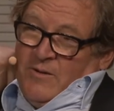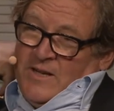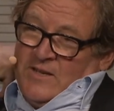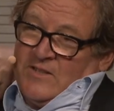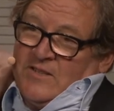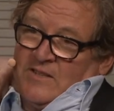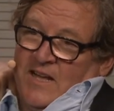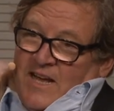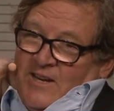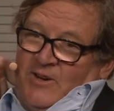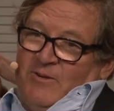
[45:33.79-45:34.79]
is is
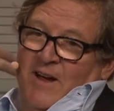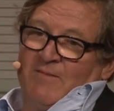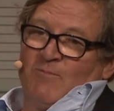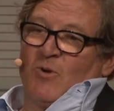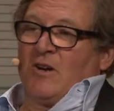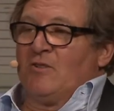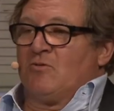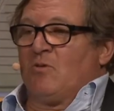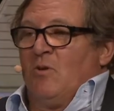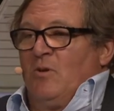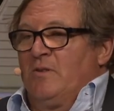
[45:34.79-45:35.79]
that you have more
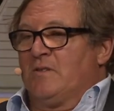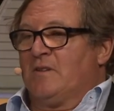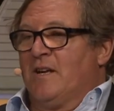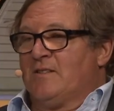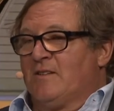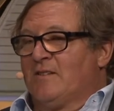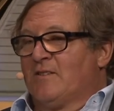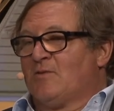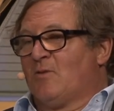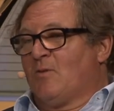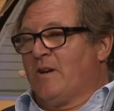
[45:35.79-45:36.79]
control in the sense that the
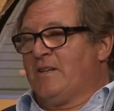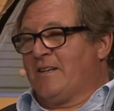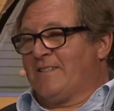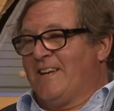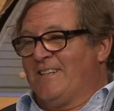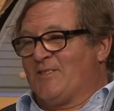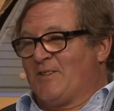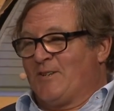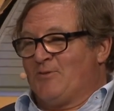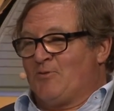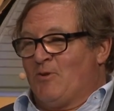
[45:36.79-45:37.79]
story dictates the
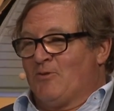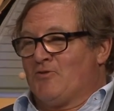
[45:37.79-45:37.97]
control.